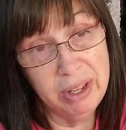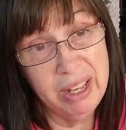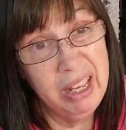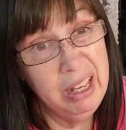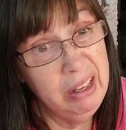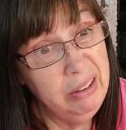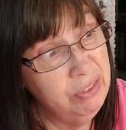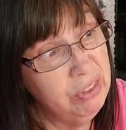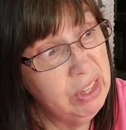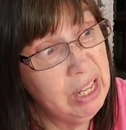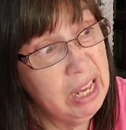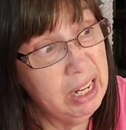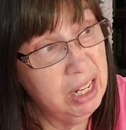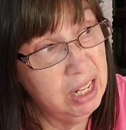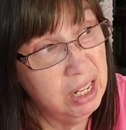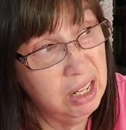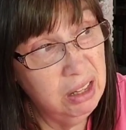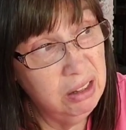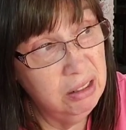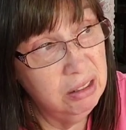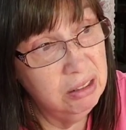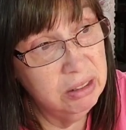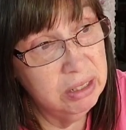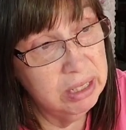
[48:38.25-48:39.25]
if that
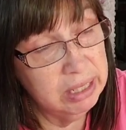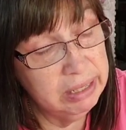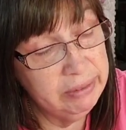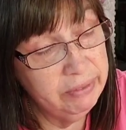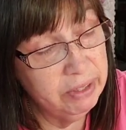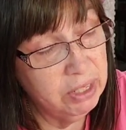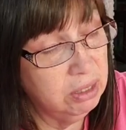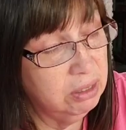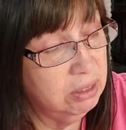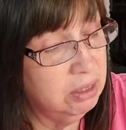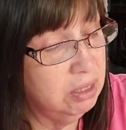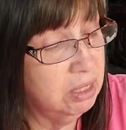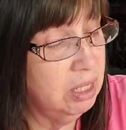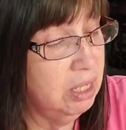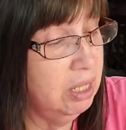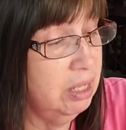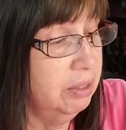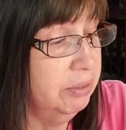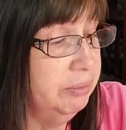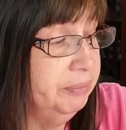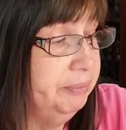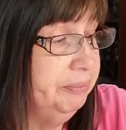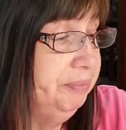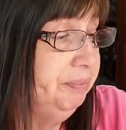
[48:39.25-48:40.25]
color is even on
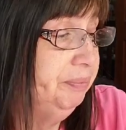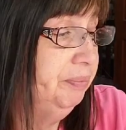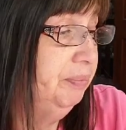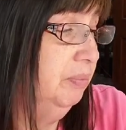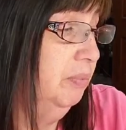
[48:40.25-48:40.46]
sale.